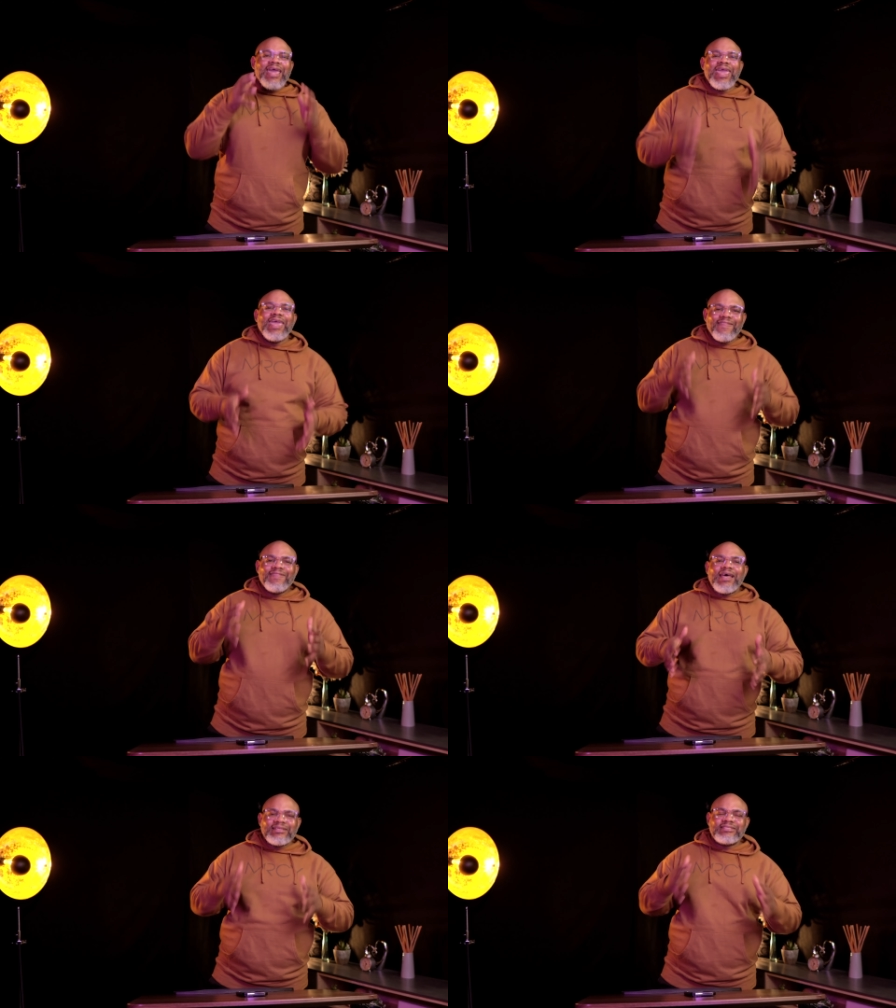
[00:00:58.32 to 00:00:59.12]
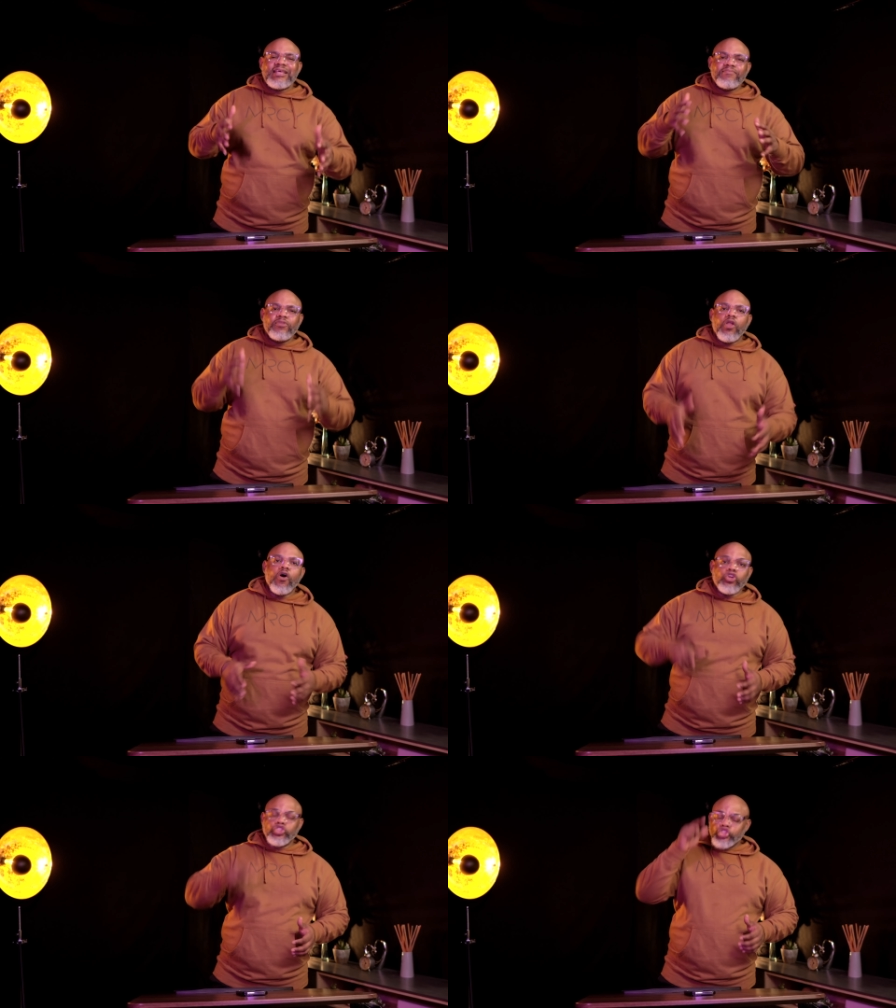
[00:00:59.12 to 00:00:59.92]
in that same
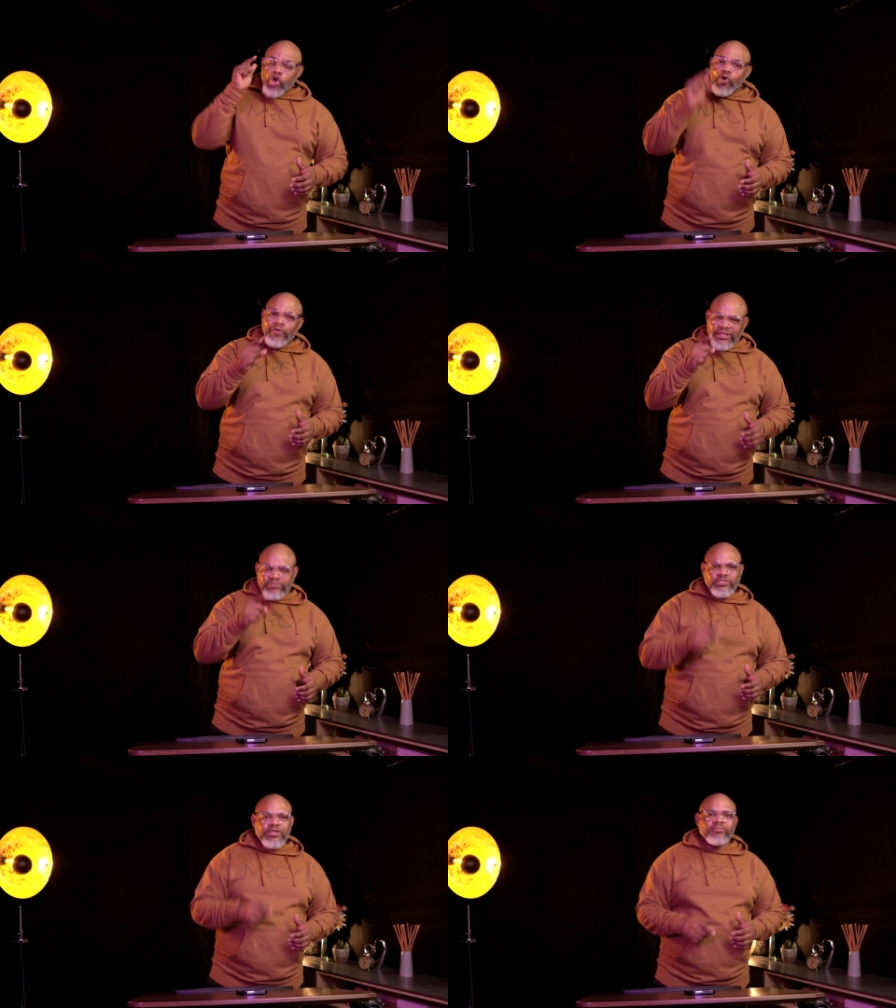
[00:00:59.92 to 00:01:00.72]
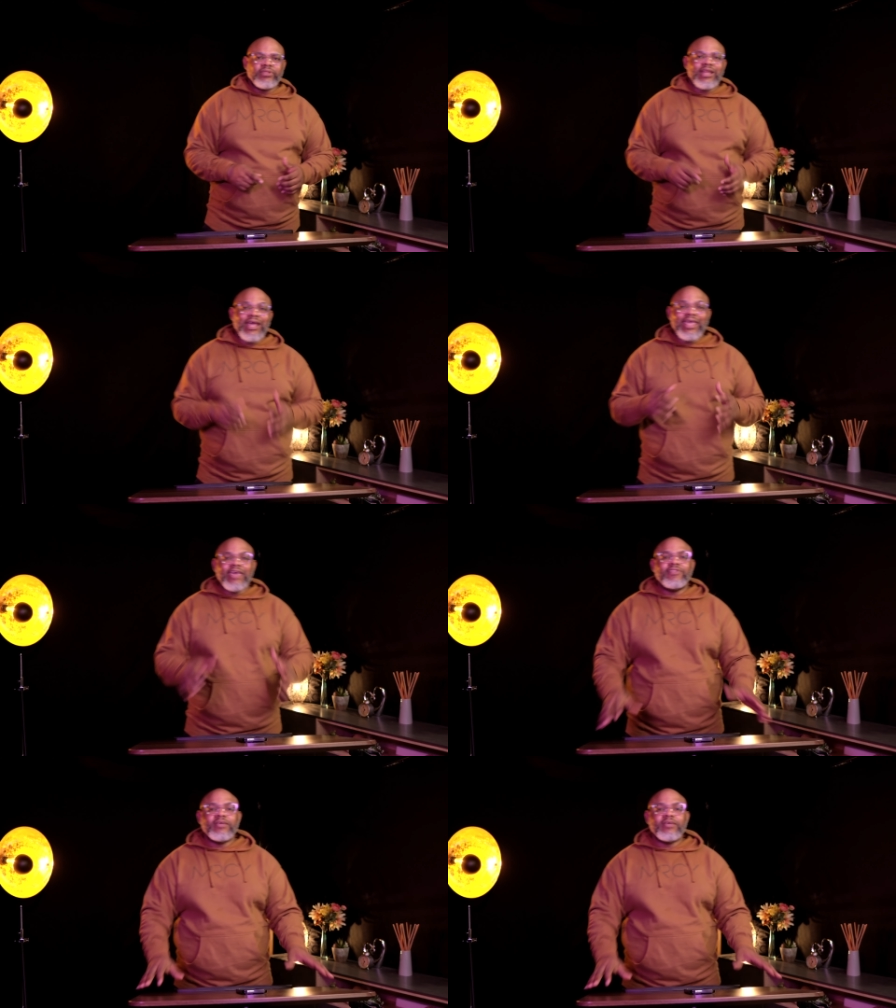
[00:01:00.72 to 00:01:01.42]
law told them something and gave